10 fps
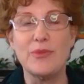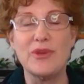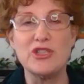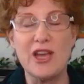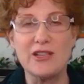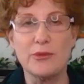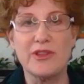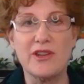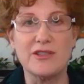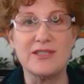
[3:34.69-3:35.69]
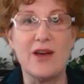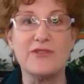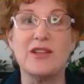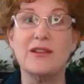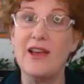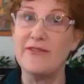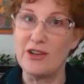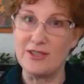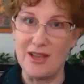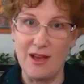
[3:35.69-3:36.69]
be gentle with ourselves and love
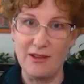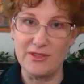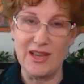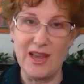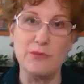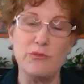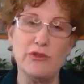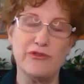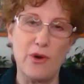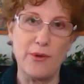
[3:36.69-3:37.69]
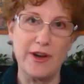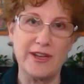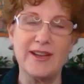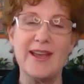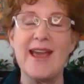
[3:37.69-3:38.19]
ourselves and move forward.